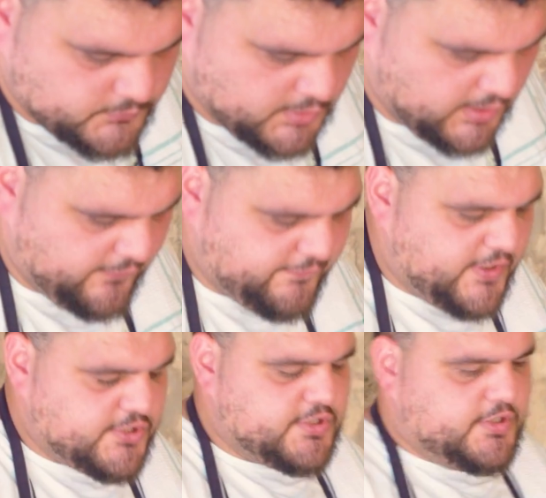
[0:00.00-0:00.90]
Our
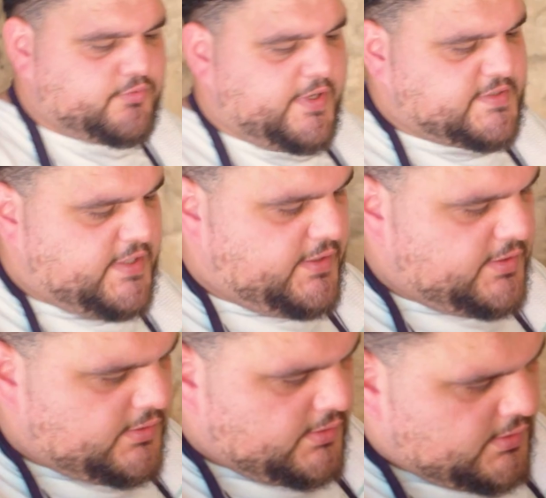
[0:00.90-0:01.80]
fish has rested
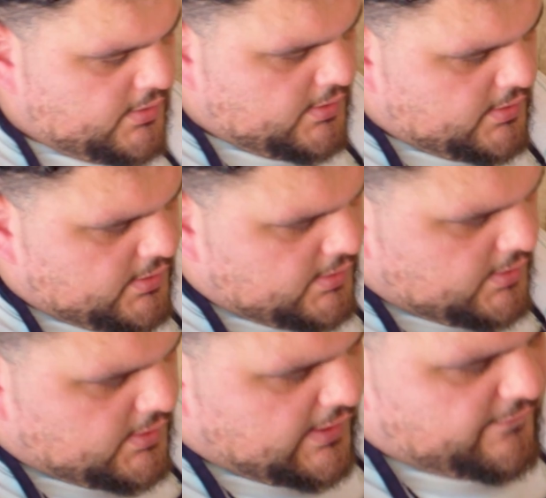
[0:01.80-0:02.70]

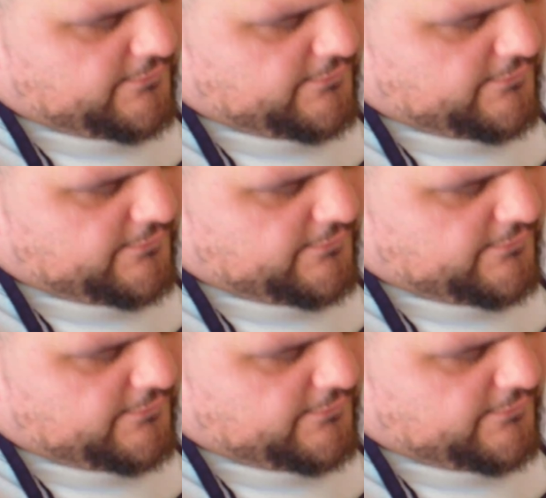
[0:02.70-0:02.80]
like